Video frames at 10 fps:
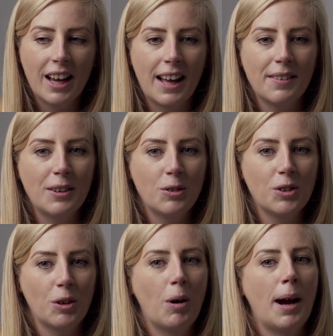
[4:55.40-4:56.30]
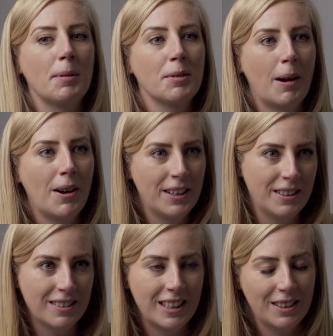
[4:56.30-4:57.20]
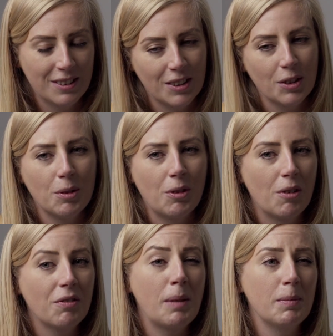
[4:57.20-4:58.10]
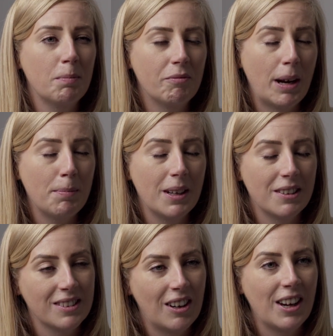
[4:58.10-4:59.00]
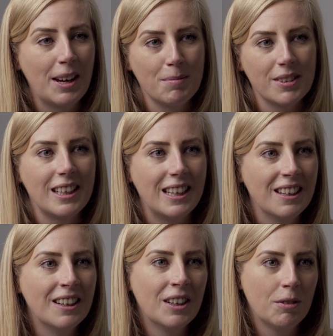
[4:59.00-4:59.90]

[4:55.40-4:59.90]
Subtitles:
And then also what happens behind the scenes, because we've got a fabulous IMC